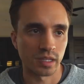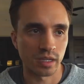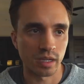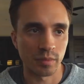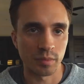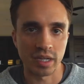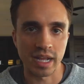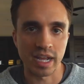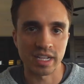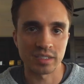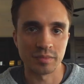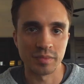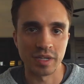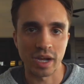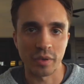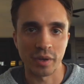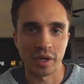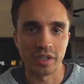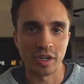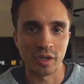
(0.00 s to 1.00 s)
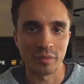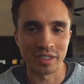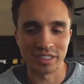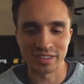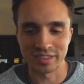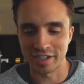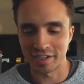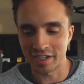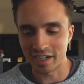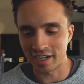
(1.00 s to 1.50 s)
I mean, ask me how I know
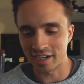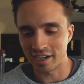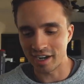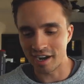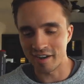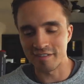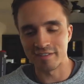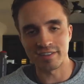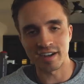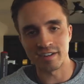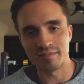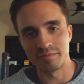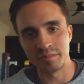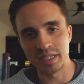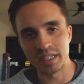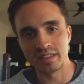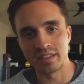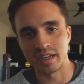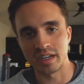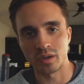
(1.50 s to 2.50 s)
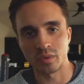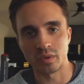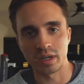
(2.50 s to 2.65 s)
because I, have I've been there.